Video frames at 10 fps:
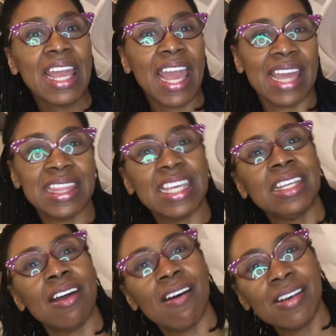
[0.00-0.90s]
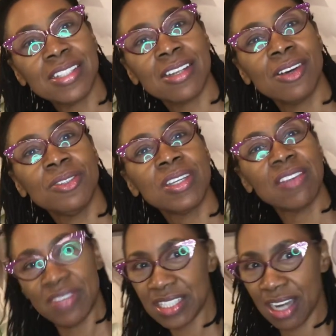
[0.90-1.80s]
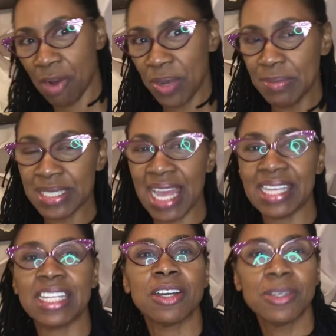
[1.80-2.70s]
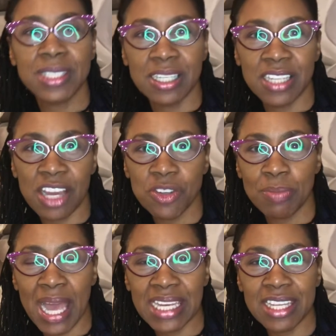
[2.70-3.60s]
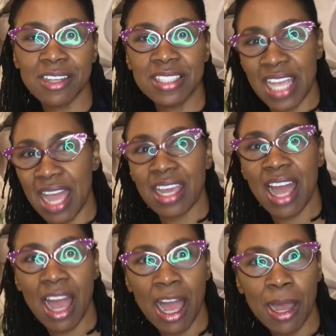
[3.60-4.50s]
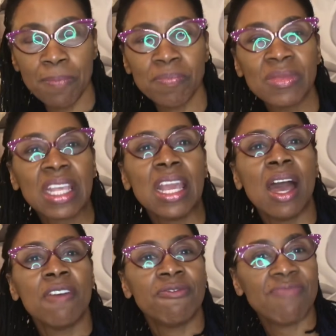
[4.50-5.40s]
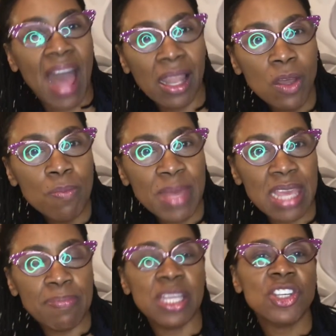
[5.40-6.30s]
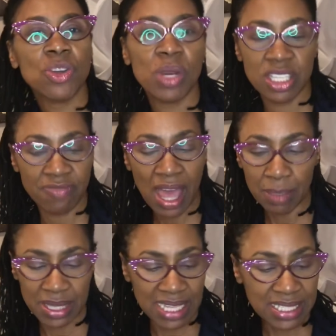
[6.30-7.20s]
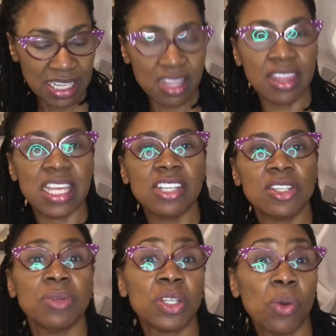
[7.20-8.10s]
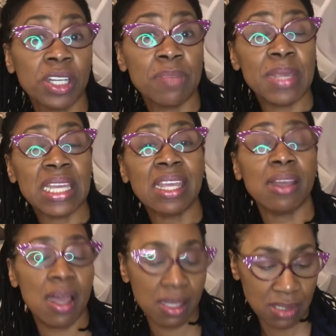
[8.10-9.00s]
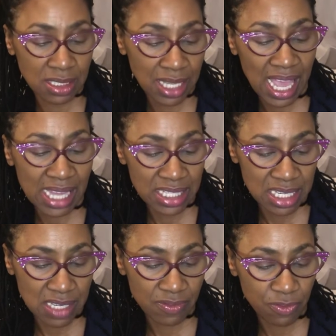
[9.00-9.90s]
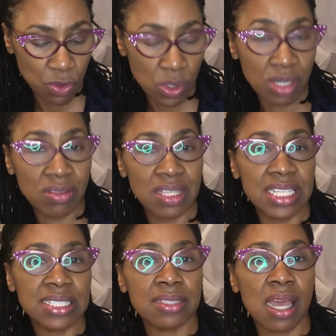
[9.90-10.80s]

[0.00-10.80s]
And then also you can visit our website at wholesalenaturalbodycare.com. Follow me, be sure to follow me. That's another thing too. In order to be a good candidate for this